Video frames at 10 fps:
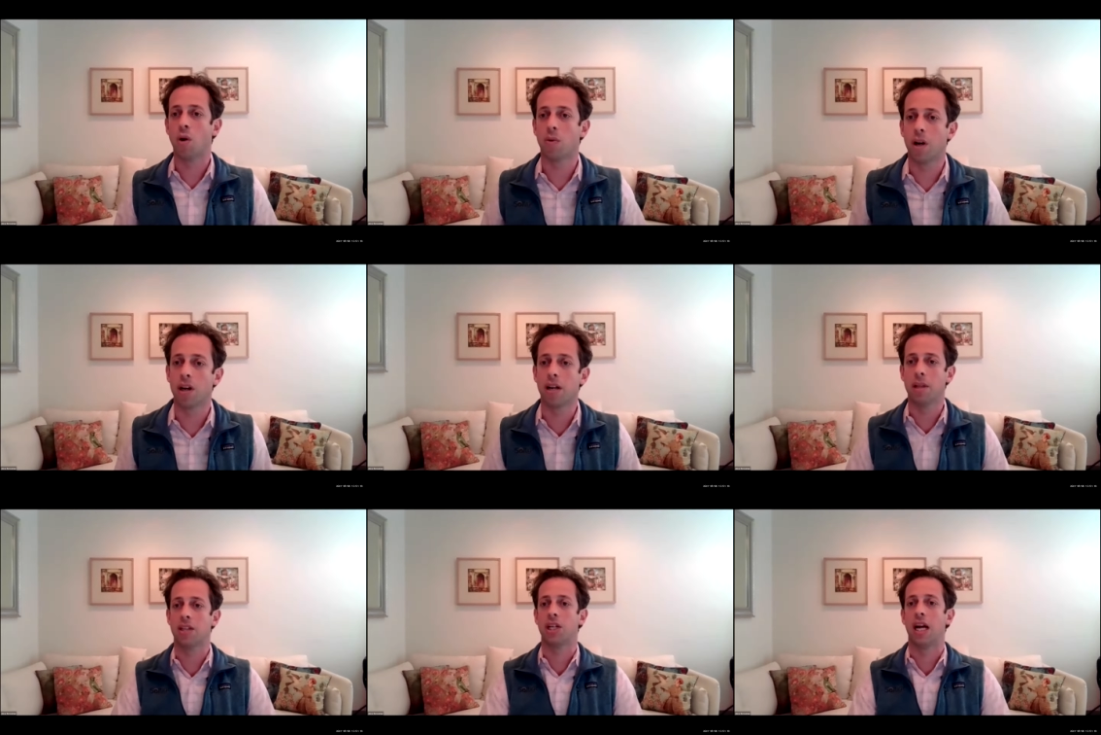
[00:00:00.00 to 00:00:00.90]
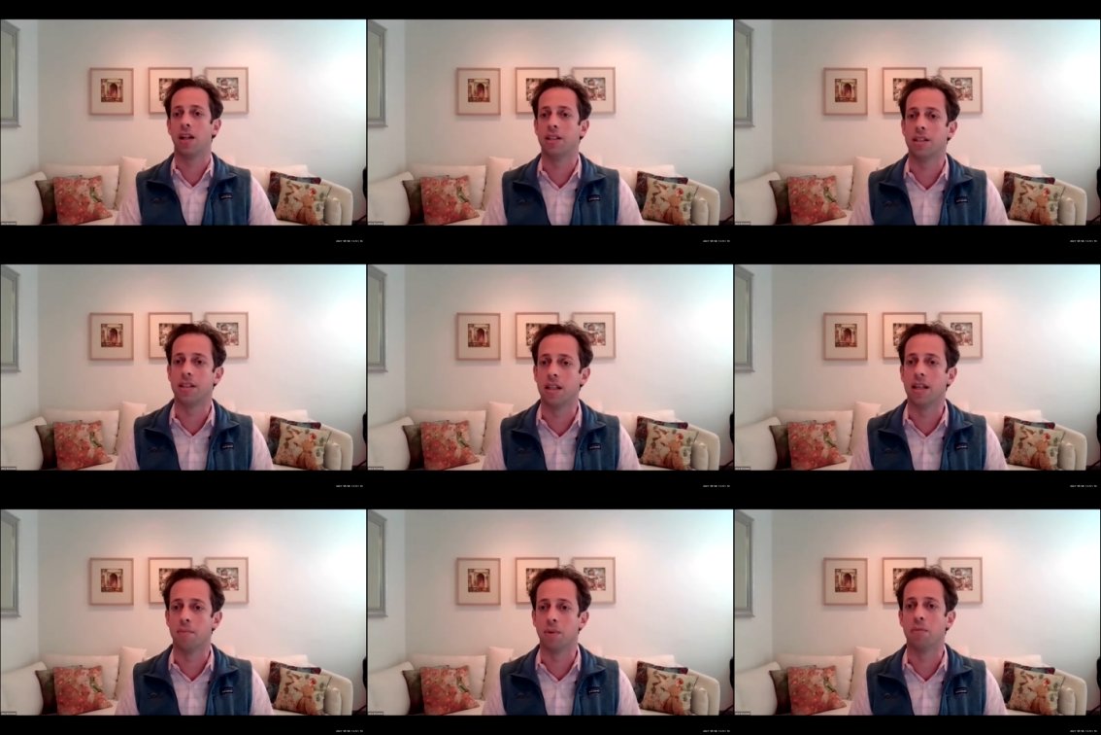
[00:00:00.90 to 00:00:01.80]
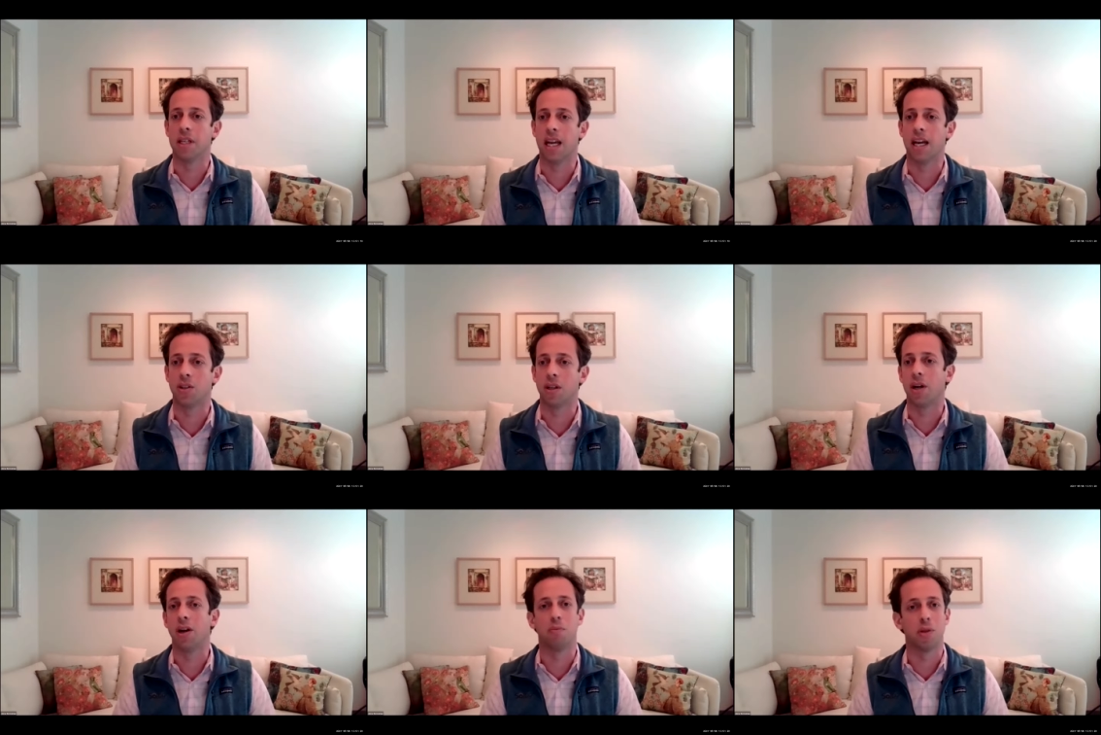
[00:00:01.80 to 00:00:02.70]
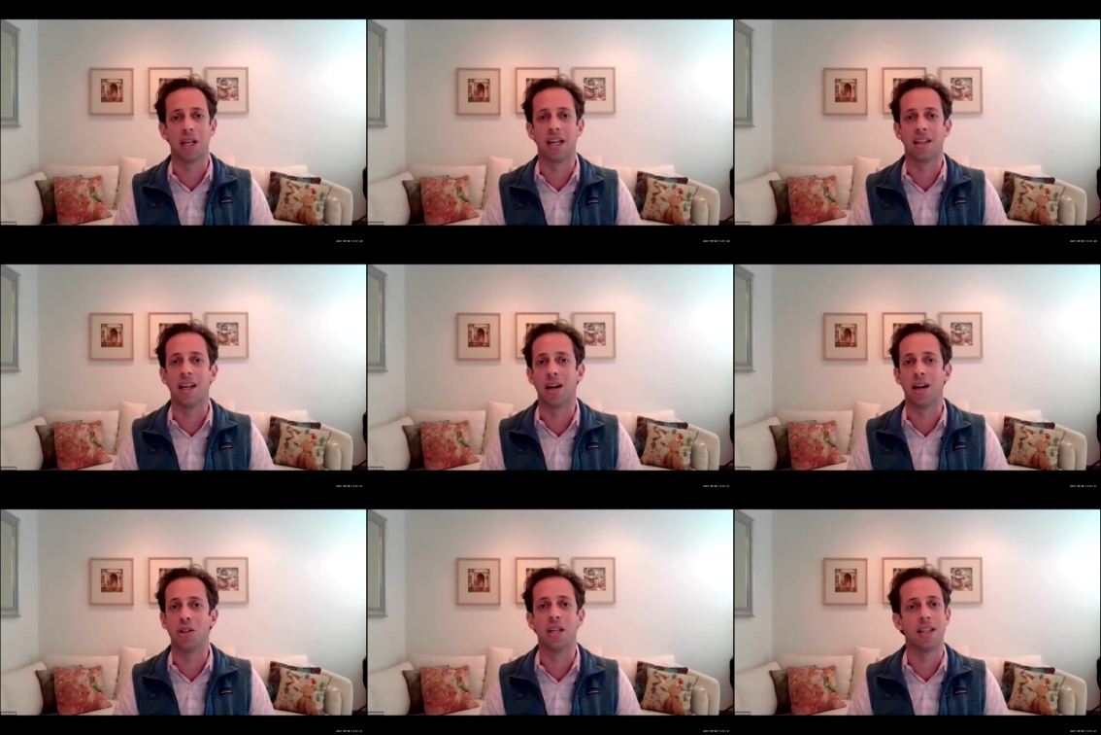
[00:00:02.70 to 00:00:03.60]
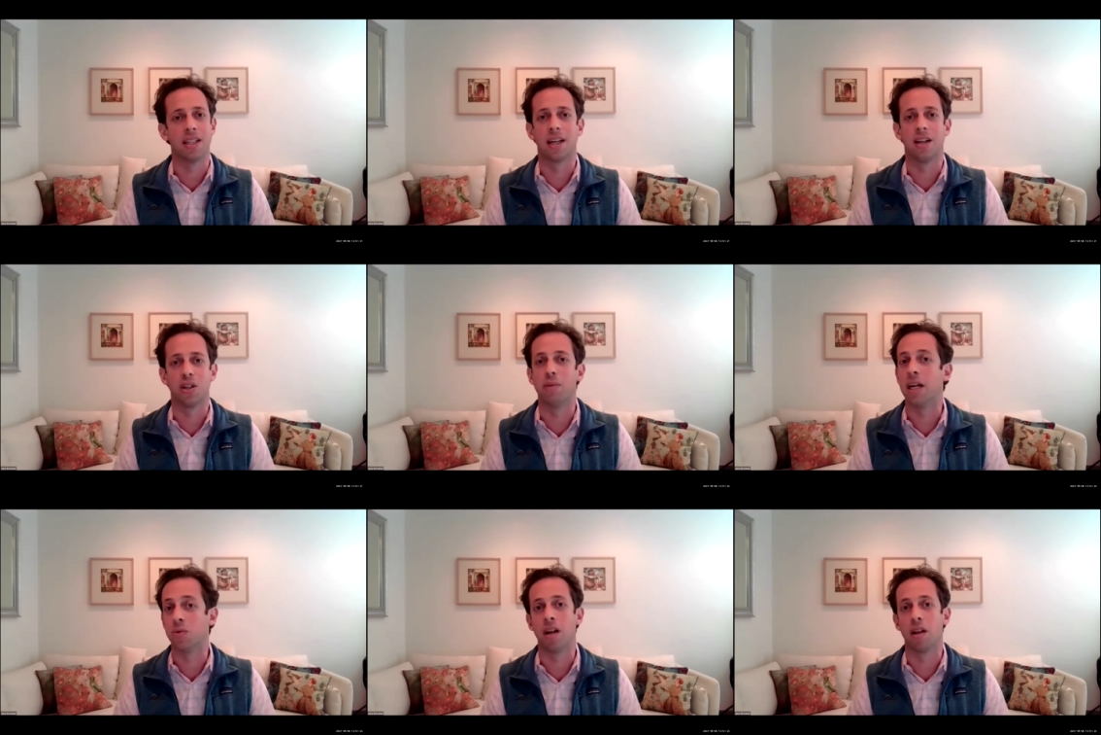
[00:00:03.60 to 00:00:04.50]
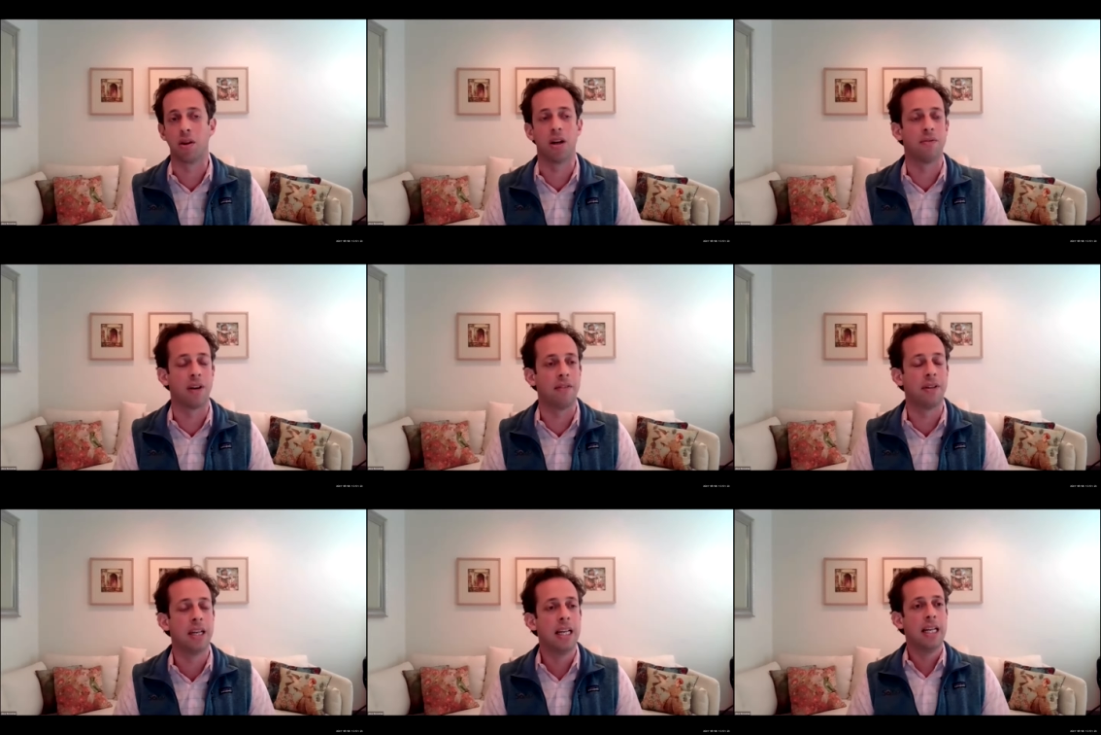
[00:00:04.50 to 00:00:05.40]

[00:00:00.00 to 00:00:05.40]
What are going to be the challenges to the implementation of 100% clean energy in this country by 2035?